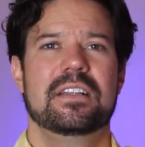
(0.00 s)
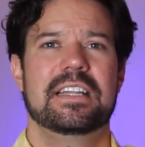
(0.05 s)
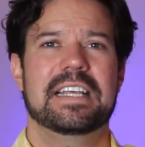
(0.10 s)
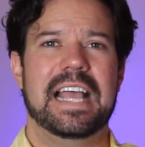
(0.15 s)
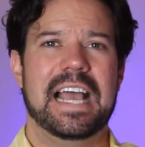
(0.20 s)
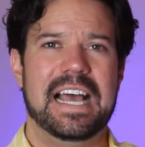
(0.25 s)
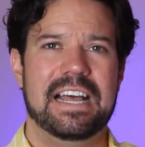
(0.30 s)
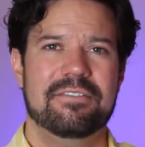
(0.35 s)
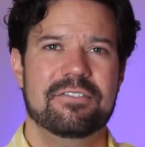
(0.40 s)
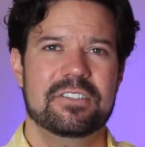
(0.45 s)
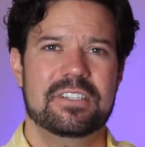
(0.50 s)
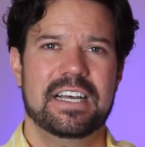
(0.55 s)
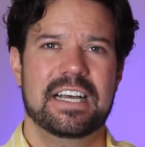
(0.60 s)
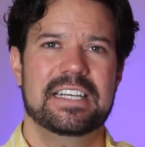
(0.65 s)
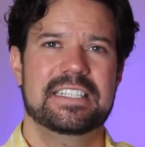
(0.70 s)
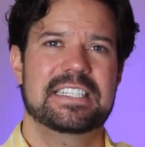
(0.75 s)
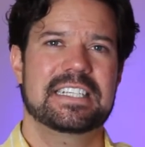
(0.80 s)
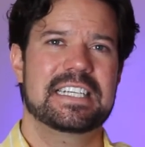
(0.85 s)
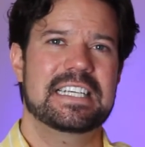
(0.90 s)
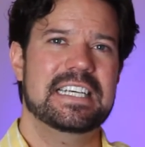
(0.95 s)
The
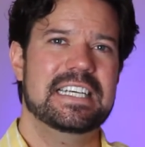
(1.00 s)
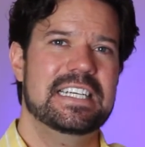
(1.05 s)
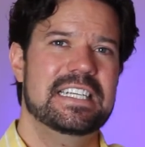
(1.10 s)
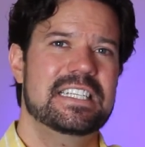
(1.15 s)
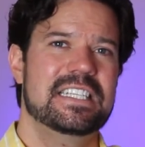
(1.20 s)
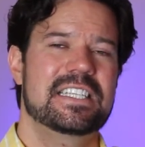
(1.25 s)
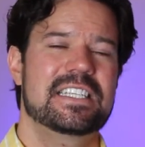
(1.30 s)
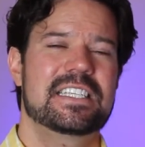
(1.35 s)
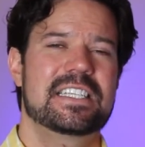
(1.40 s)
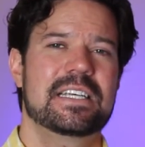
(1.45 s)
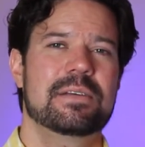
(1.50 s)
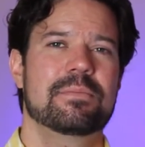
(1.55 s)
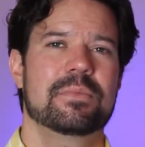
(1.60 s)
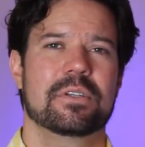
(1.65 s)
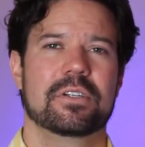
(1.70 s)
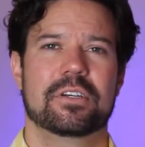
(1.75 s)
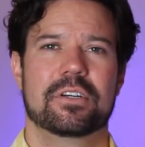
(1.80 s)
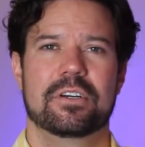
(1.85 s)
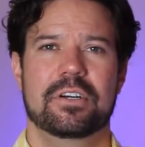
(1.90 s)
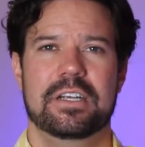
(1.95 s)
advertising is
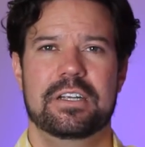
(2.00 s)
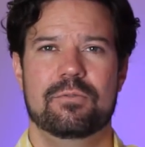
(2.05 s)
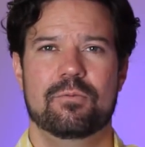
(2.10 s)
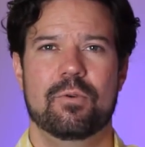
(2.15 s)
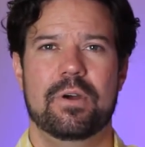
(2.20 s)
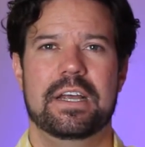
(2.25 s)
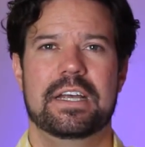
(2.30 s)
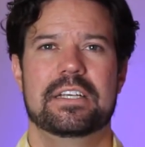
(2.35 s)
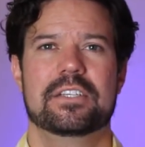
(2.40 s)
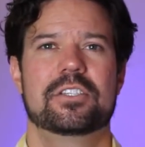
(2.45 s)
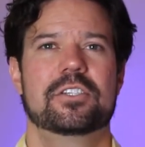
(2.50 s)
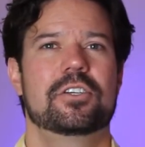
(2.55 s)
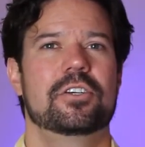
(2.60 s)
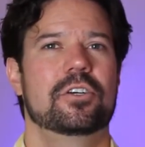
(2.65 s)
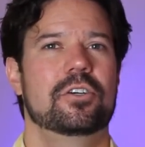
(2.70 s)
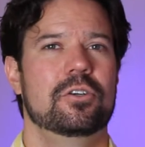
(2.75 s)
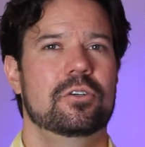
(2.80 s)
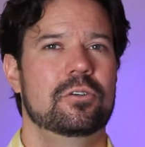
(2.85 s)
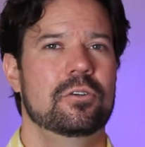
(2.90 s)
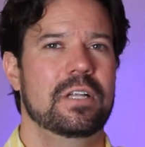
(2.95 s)
similar in ways to
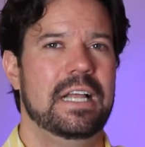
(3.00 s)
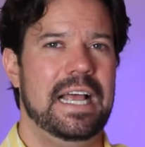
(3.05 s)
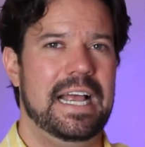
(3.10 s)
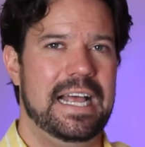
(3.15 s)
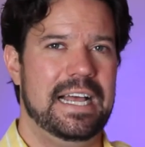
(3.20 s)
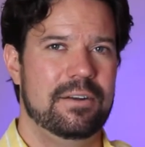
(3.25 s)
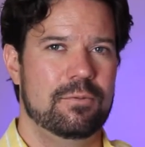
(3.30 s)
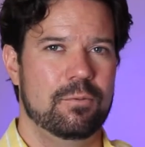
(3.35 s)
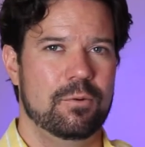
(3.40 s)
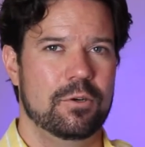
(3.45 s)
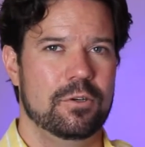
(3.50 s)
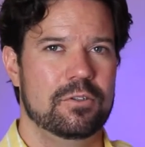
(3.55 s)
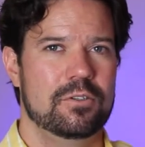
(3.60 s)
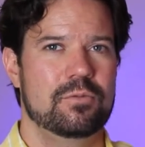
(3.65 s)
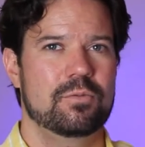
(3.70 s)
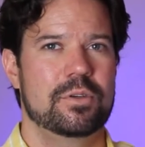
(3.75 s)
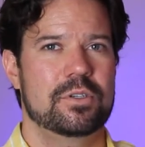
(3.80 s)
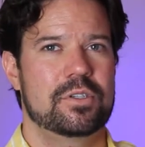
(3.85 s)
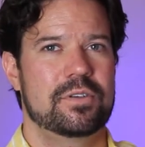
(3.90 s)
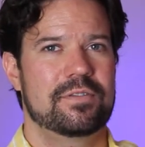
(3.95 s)
Google
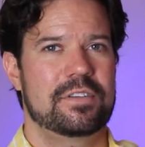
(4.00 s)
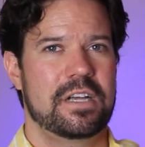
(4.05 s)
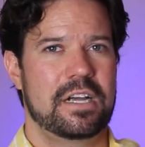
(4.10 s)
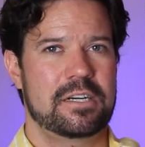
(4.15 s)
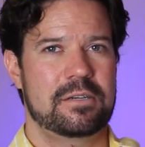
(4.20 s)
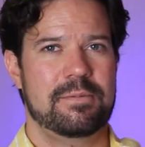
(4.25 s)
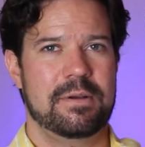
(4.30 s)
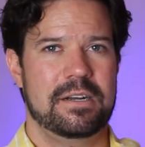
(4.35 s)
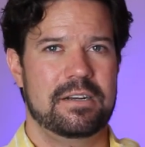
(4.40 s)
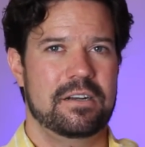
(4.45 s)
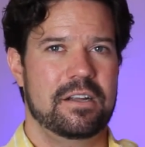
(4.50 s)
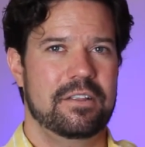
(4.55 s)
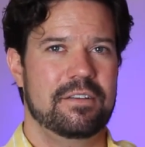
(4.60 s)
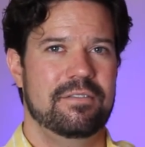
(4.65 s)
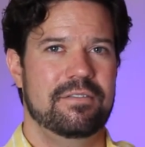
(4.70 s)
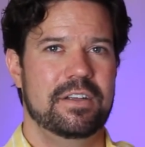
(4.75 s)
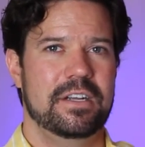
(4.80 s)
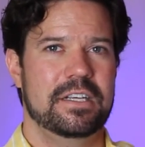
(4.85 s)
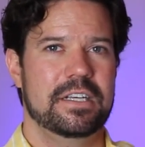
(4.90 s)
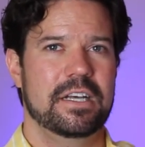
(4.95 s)
AdWords, which I've talked about in
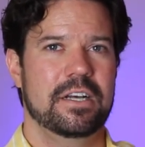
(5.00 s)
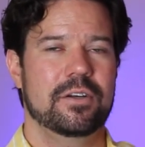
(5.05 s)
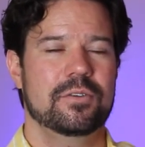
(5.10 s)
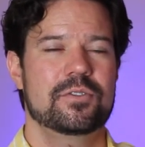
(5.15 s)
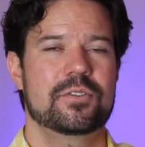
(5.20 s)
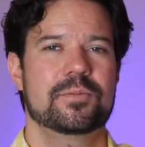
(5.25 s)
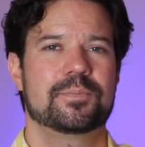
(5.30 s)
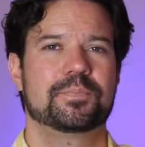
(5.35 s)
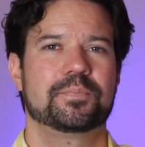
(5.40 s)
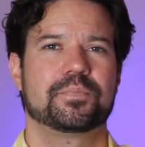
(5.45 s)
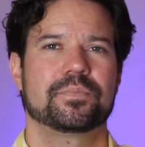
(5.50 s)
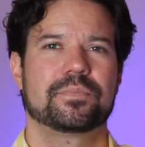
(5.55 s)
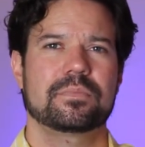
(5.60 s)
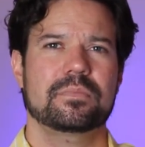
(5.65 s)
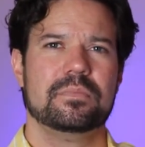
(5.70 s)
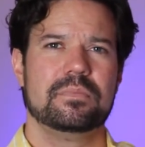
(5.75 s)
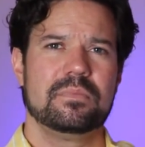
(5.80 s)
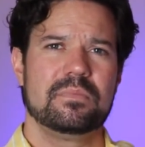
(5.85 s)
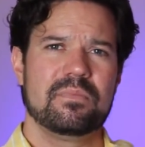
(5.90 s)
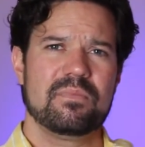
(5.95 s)
other videos,
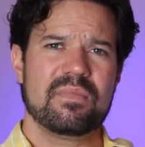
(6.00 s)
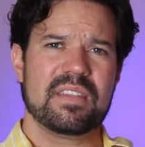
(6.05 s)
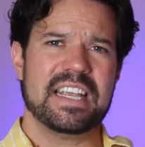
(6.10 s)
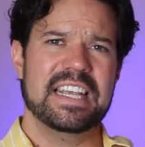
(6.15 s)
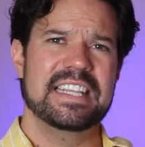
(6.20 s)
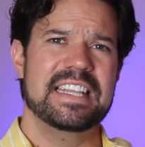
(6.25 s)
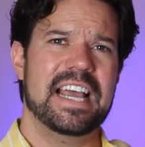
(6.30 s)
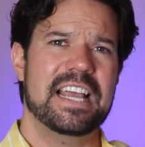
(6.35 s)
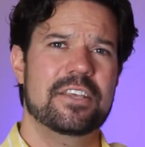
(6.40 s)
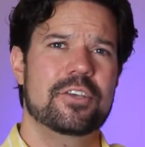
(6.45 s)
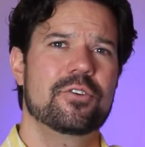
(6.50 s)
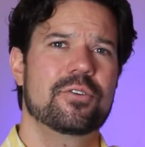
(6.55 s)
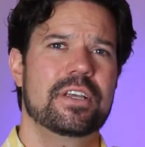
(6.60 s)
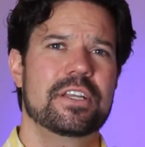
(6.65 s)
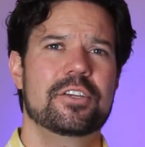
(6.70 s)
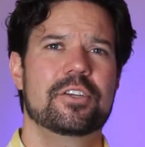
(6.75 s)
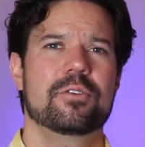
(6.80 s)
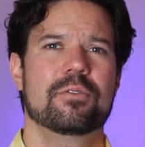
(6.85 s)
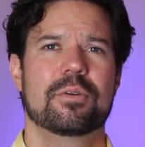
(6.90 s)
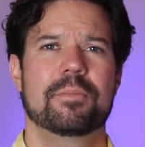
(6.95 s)
in that you
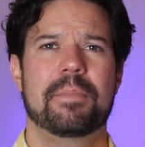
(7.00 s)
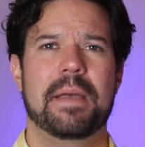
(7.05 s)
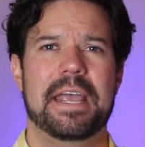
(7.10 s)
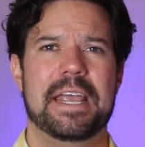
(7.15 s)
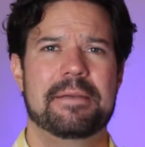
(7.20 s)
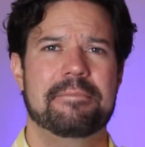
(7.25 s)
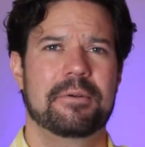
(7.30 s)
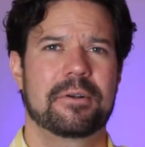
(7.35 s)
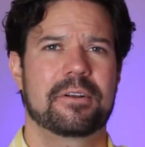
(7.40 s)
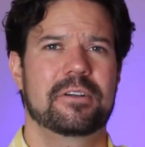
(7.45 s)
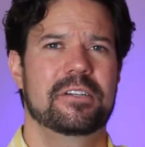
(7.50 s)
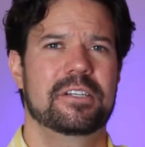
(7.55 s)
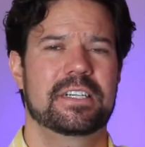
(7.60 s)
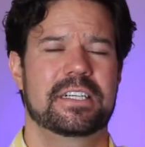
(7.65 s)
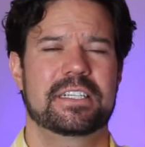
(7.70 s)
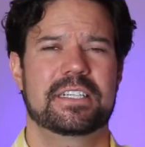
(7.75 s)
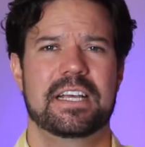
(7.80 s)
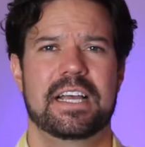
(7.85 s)
can do a pay-per-click